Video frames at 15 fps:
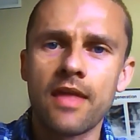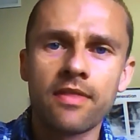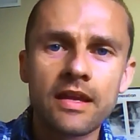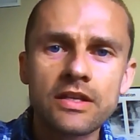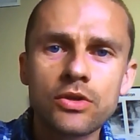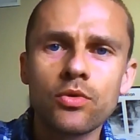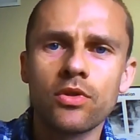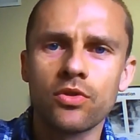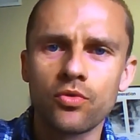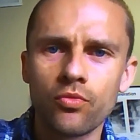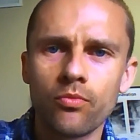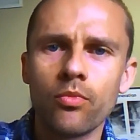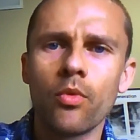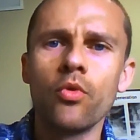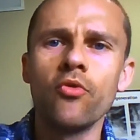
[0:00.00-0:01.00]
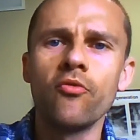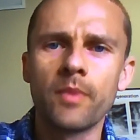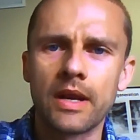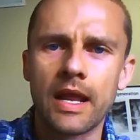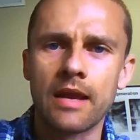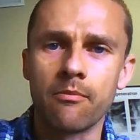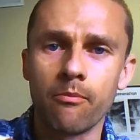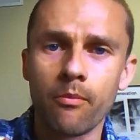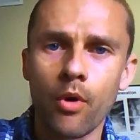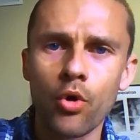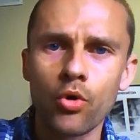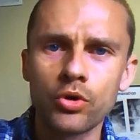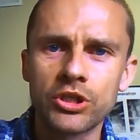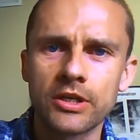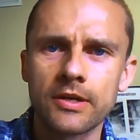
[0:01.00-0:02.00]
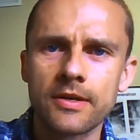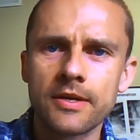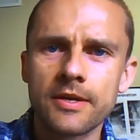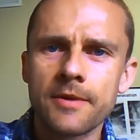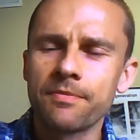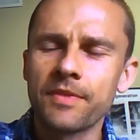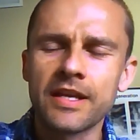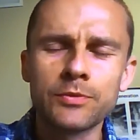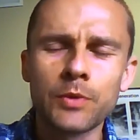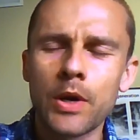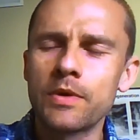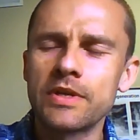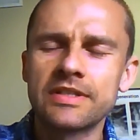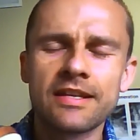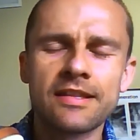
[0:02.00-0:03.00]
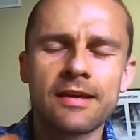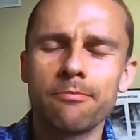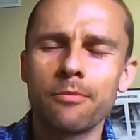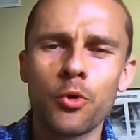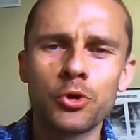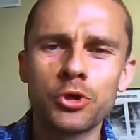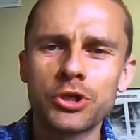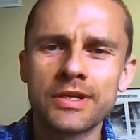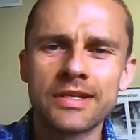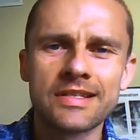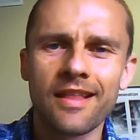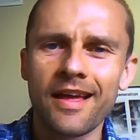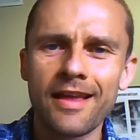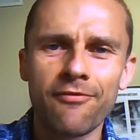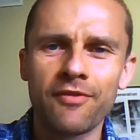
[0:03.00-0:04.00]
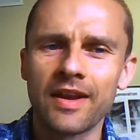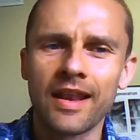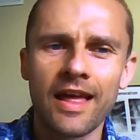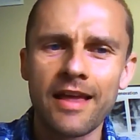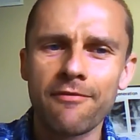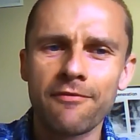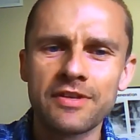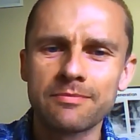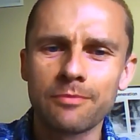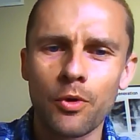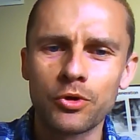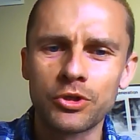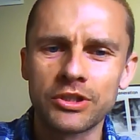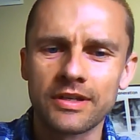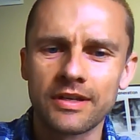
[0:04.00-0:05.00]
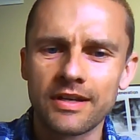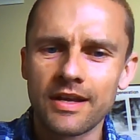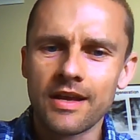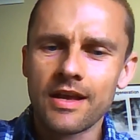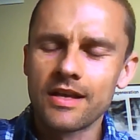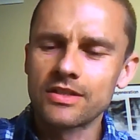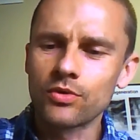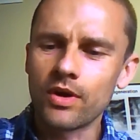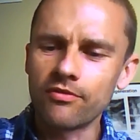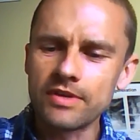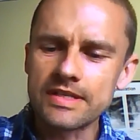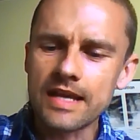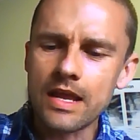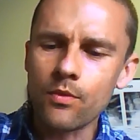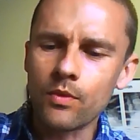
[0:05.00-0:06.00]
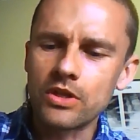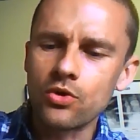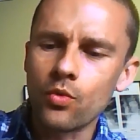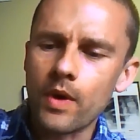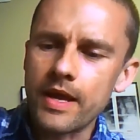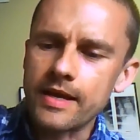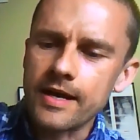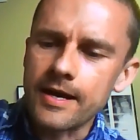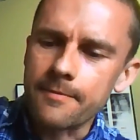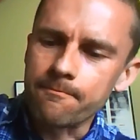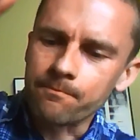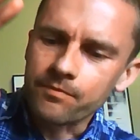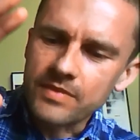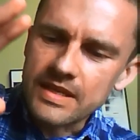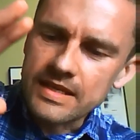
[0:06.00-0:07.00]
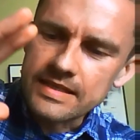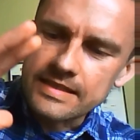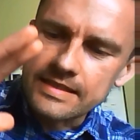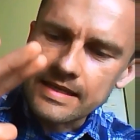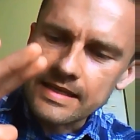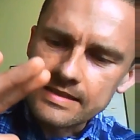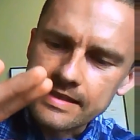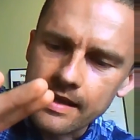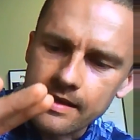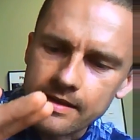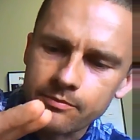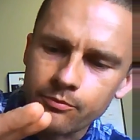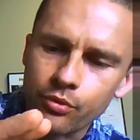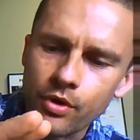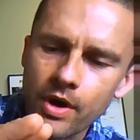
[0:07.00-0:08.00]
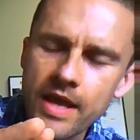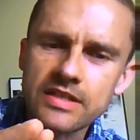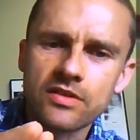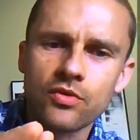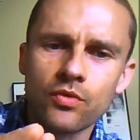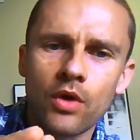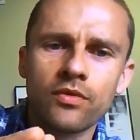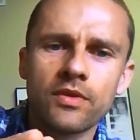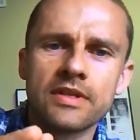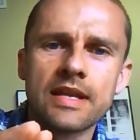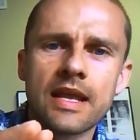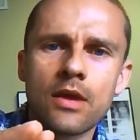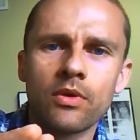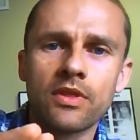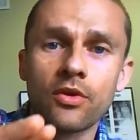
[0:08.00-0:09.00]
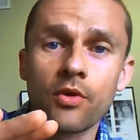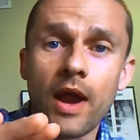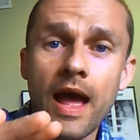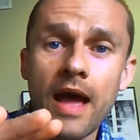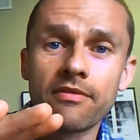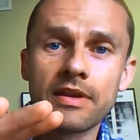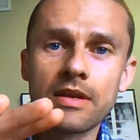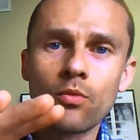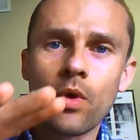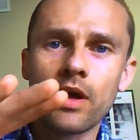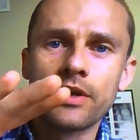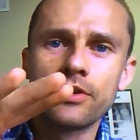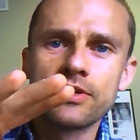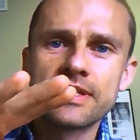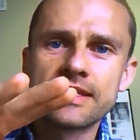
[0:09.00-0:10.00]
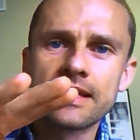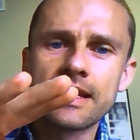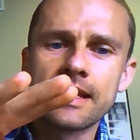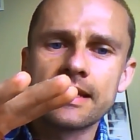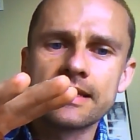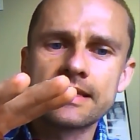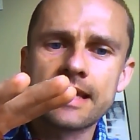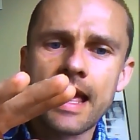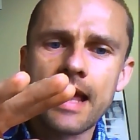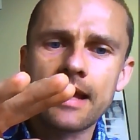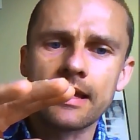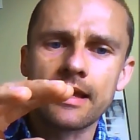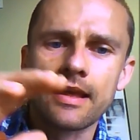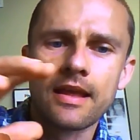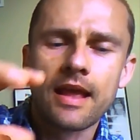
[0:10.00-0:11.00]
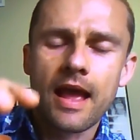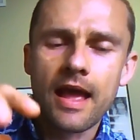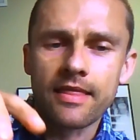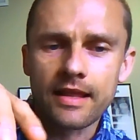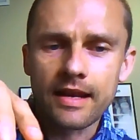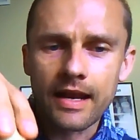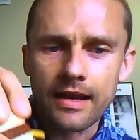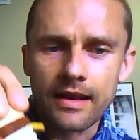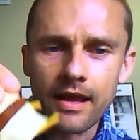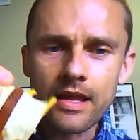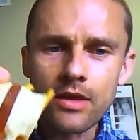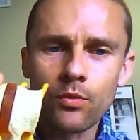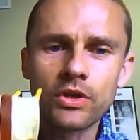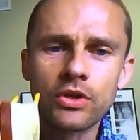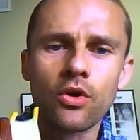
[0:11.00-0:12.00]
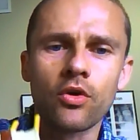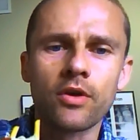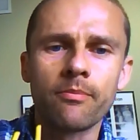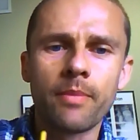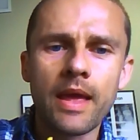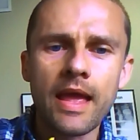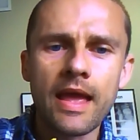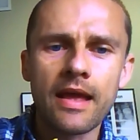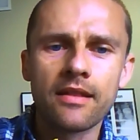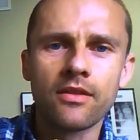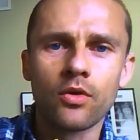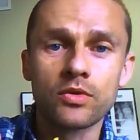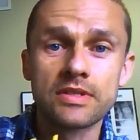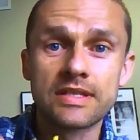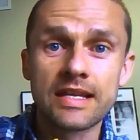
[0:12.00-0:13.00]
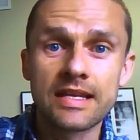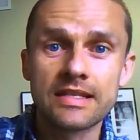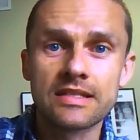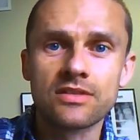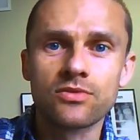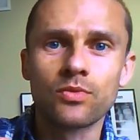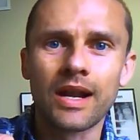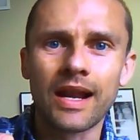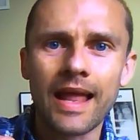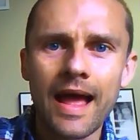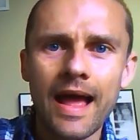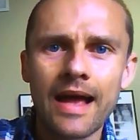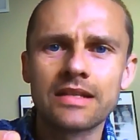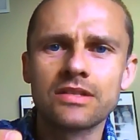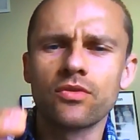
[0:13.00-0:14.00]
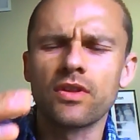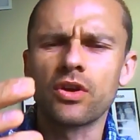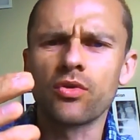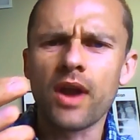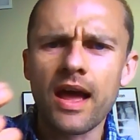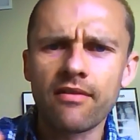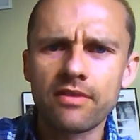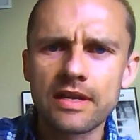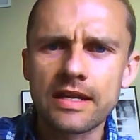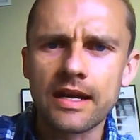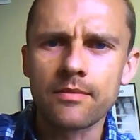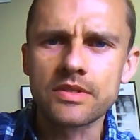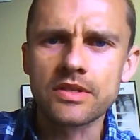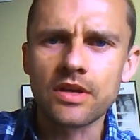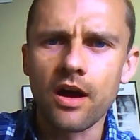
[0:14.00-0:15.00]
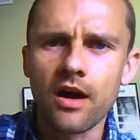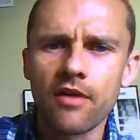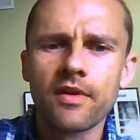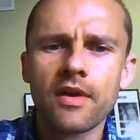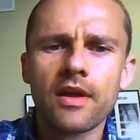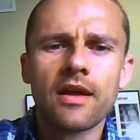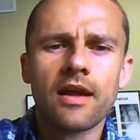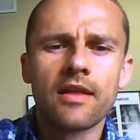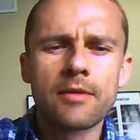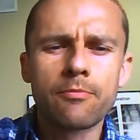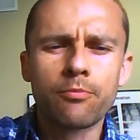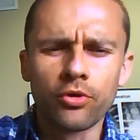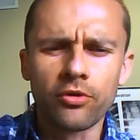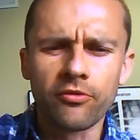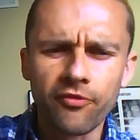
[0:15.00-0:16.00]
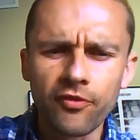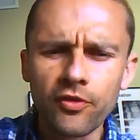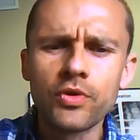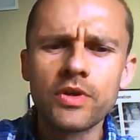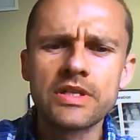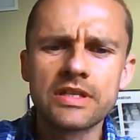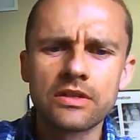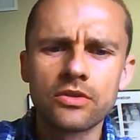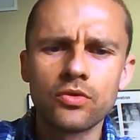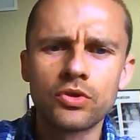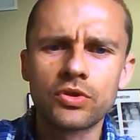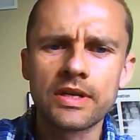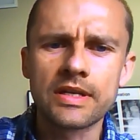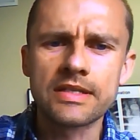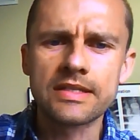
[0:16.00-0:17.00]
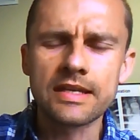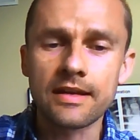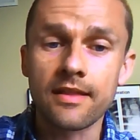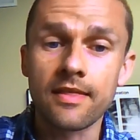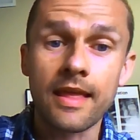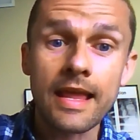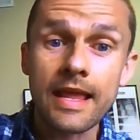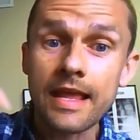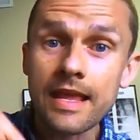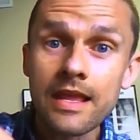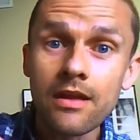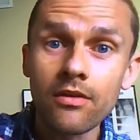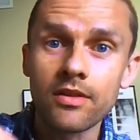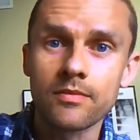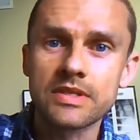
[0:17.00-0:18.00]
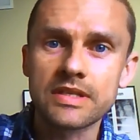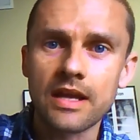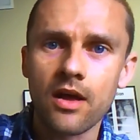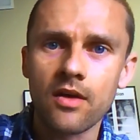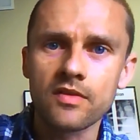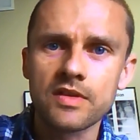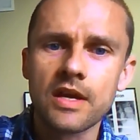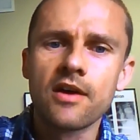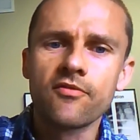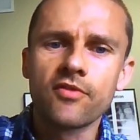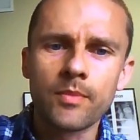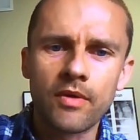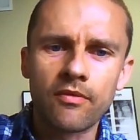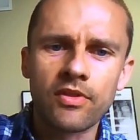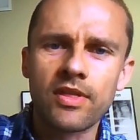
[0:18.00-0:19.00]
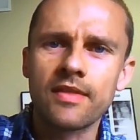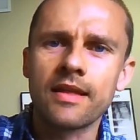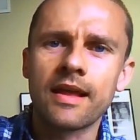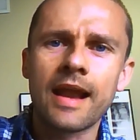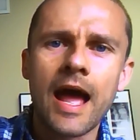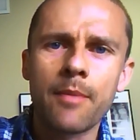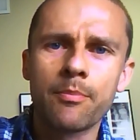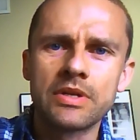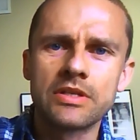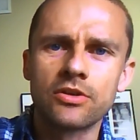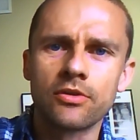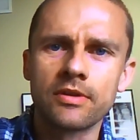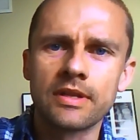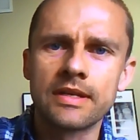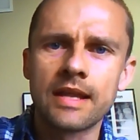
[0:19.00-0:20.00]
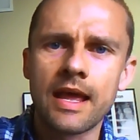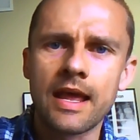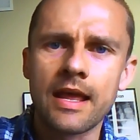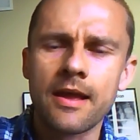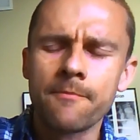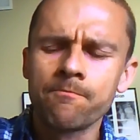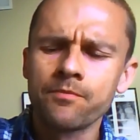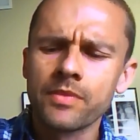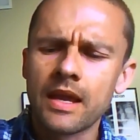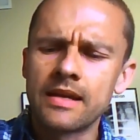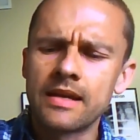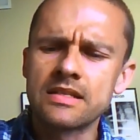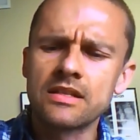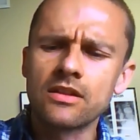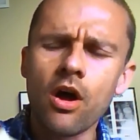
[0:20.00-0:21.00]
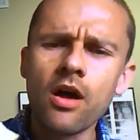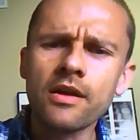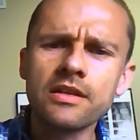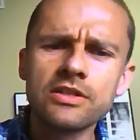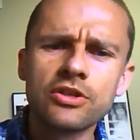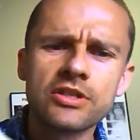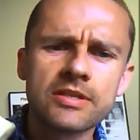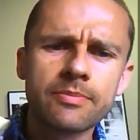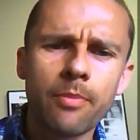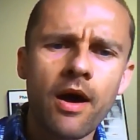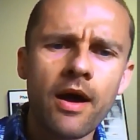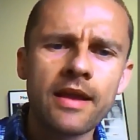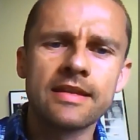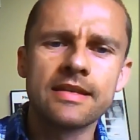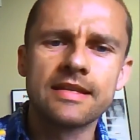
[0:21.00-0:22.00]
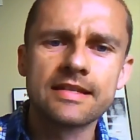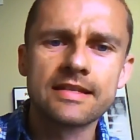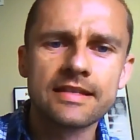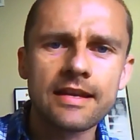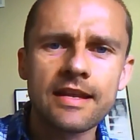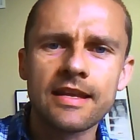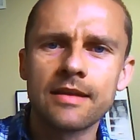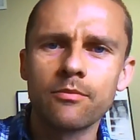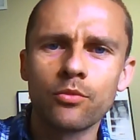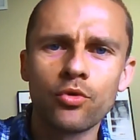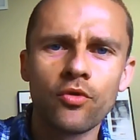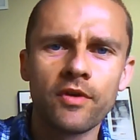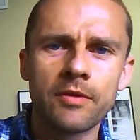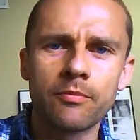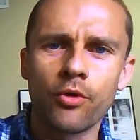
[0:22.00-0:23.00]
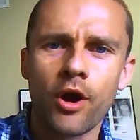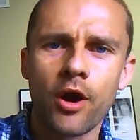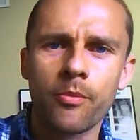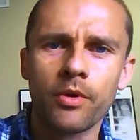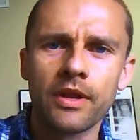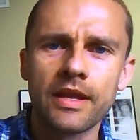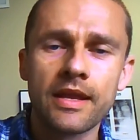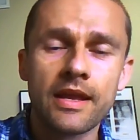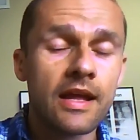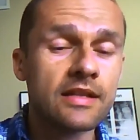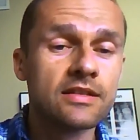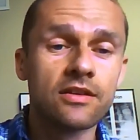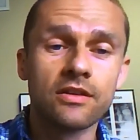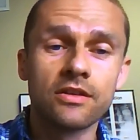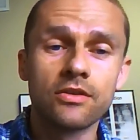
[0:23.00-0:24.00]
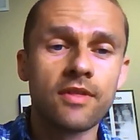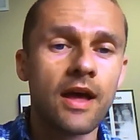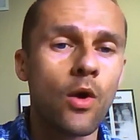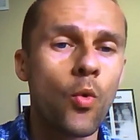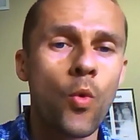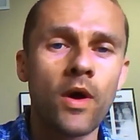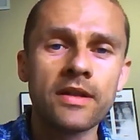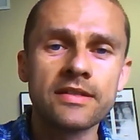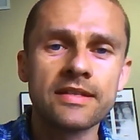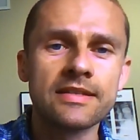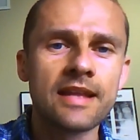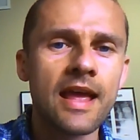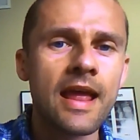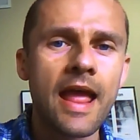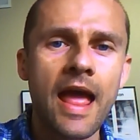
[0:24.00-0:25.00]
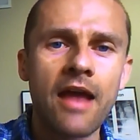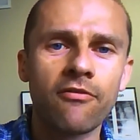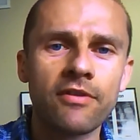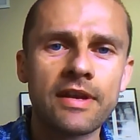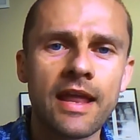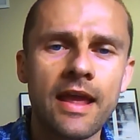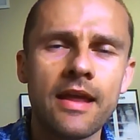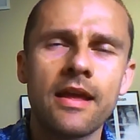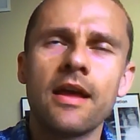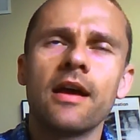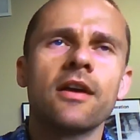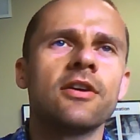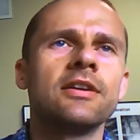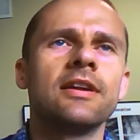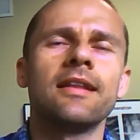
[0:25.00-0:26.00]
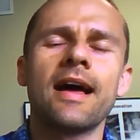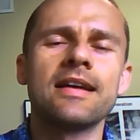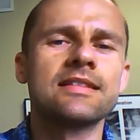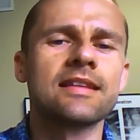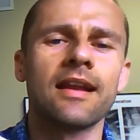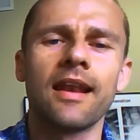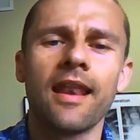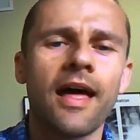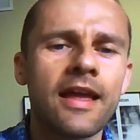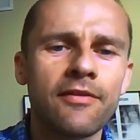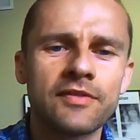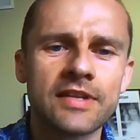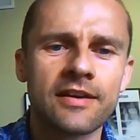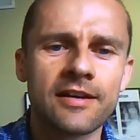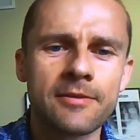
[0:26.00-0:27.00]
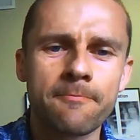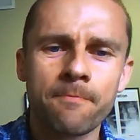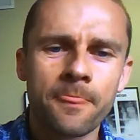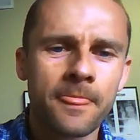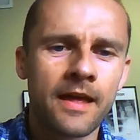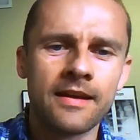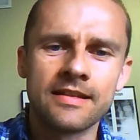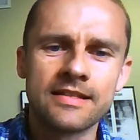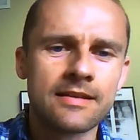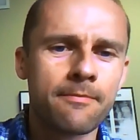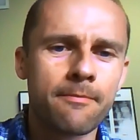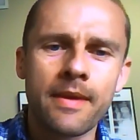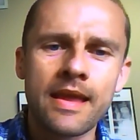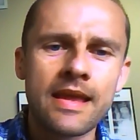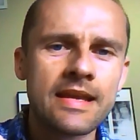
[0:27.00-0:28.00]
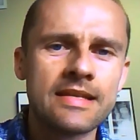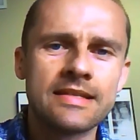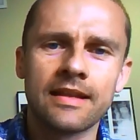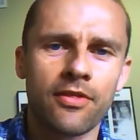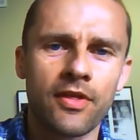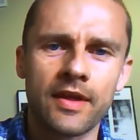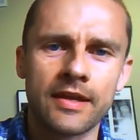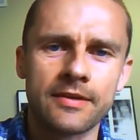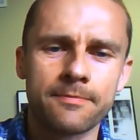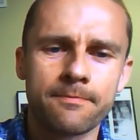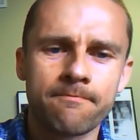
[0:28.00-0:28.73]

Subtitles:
And they do it through movement and motion. And that's why we say that motion is life and life is motion. So every day when you wake up, these discs get compressed throughout the day with gravity while you're sitting and standing. And then at night when you go to bed, those discs relax or the gravity comes off and they pull fluids and nutrients in and they heal themselves from everything that happened during the day. And as long as your spine is sitting and moving properly, it's going to do that once a day, every day, going to last a lifetime, and it's an amazing thing.